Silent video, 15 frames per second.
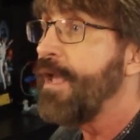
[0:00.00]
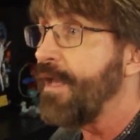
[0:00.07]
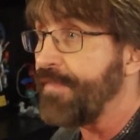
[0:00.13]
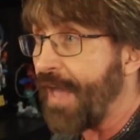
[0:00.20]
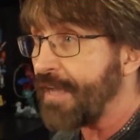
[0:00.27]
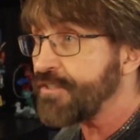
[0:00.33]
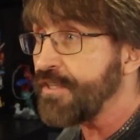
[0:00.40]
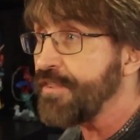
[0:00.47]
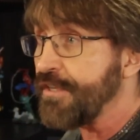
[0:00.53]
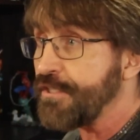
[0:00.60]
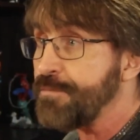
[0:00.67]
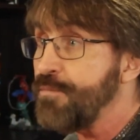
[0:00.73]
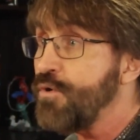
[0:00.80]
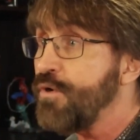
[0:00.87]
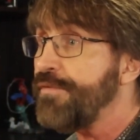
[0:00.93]
Actually,
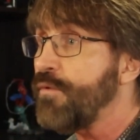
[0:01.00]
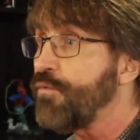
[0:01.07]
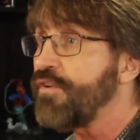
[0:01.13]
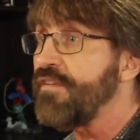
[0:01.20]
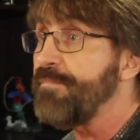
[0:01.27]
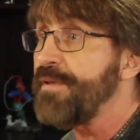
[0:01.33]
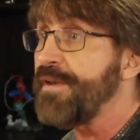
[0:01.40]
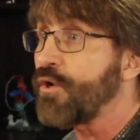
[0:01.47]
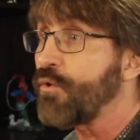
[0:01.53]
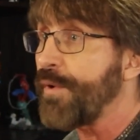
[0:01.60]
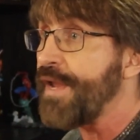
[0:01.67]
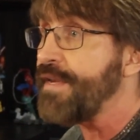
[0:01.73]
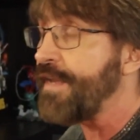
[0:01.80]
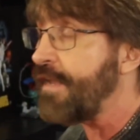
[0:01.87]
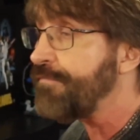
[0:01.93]
this movie would have been a
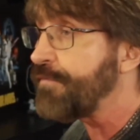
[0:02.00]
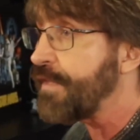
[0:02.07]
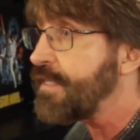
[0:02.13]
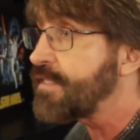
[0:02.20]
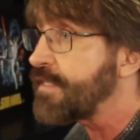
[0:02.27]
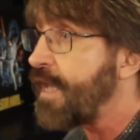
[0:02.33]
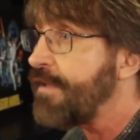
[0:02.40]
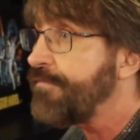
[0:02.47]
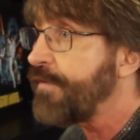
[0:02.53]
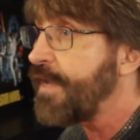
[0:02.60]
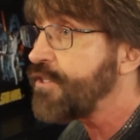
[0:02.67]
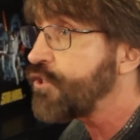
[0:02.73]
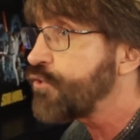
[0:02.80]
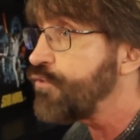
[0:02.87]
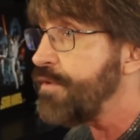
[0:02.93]
great Netflix sci fi
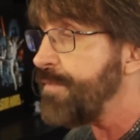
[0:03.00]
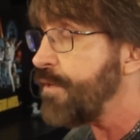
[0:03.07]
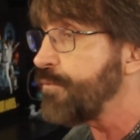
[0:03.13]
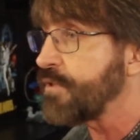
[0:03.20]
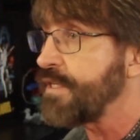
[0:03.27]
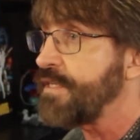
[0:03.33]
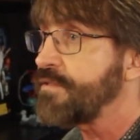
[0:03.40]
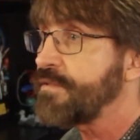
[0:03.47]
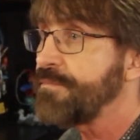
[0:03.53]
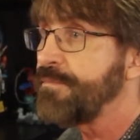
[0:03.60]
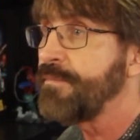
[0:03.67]
streaming release.